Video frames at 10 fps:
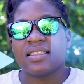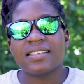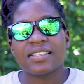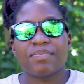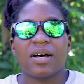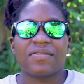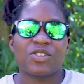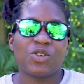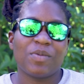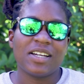This is Muffs
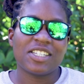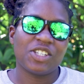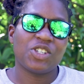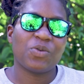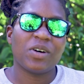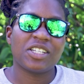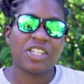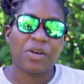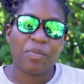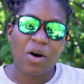Too Much, and you're
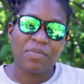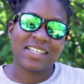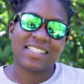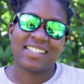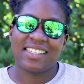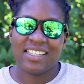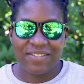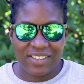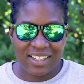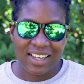watching Mob Justice T
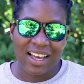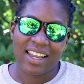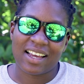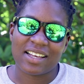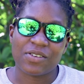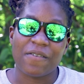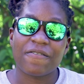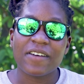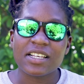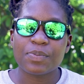V. Like us on
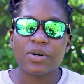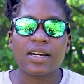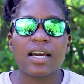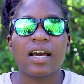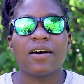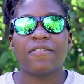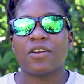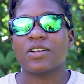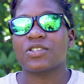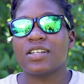Facebook,
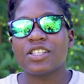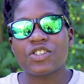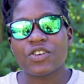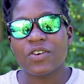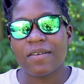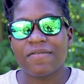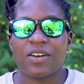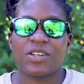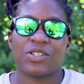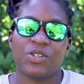follow us on Instagram,
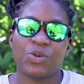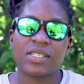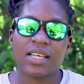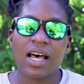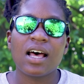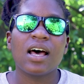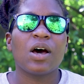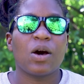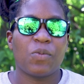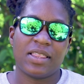follow us on Twitter.
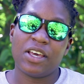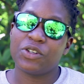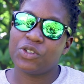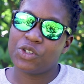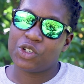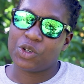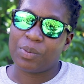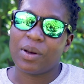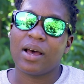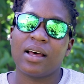We're there on YouTube.
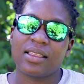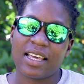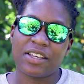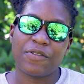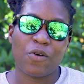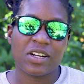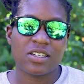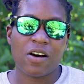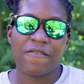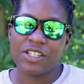Thank you for
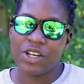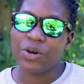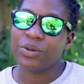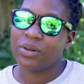watching our video.